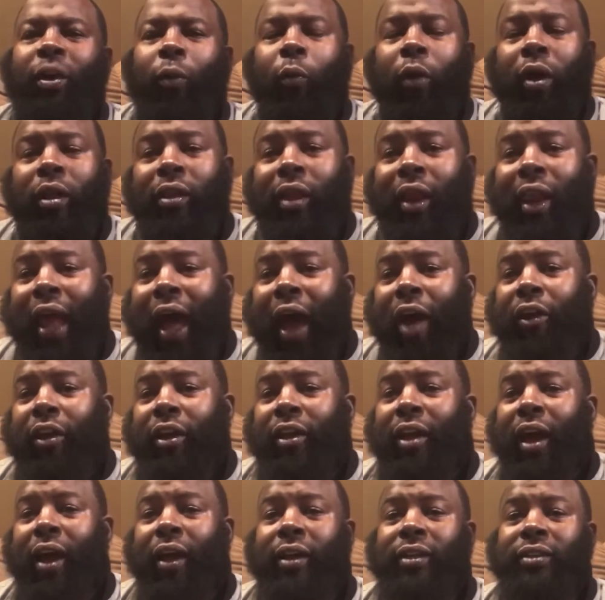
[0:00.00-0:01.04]
I wanted to allow the
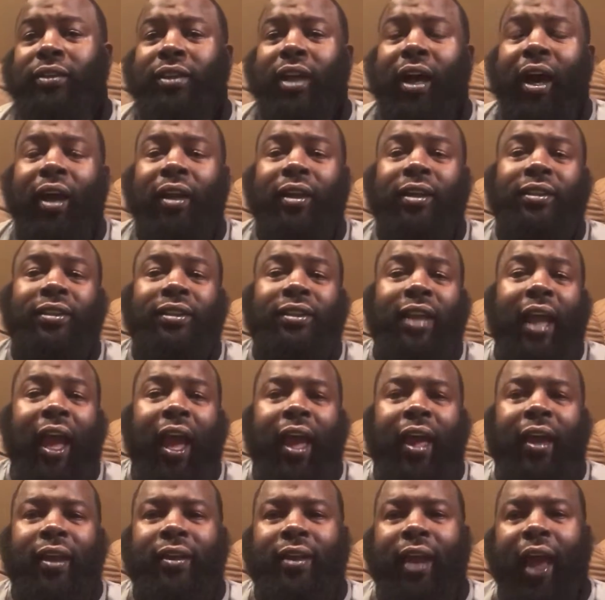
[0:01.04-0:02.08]
youngins to
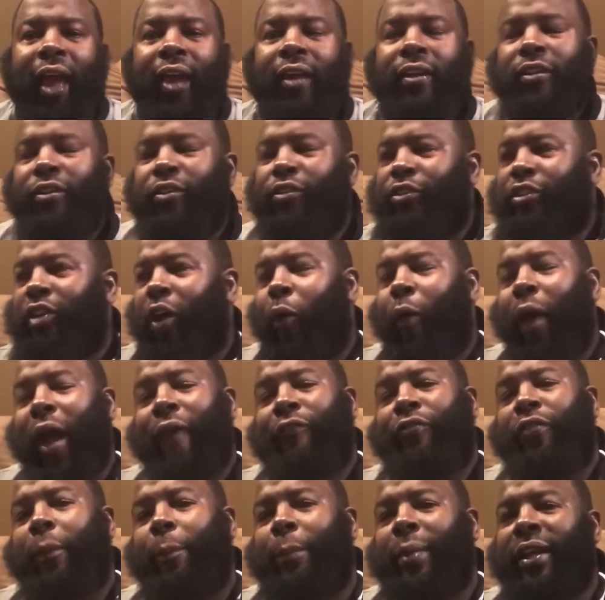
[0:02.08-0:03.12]
understand that you don't
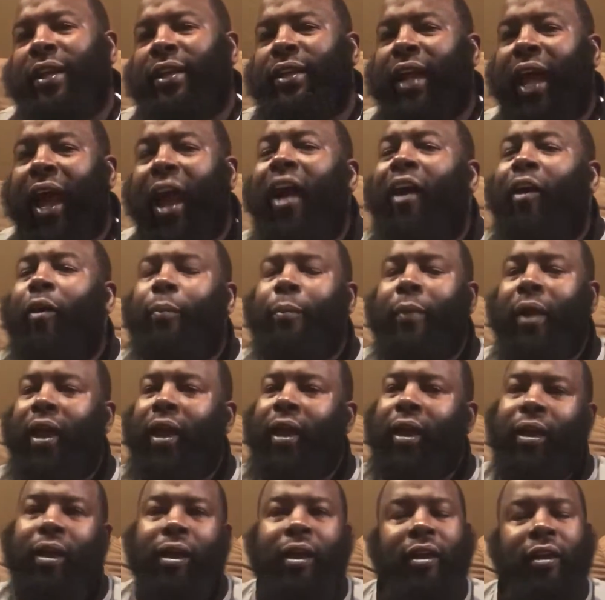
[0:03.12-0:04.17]
have to be down,
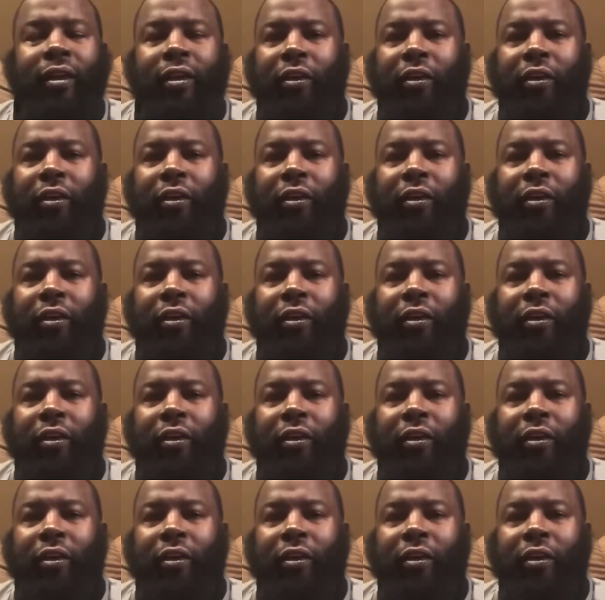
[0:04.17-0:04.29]
man.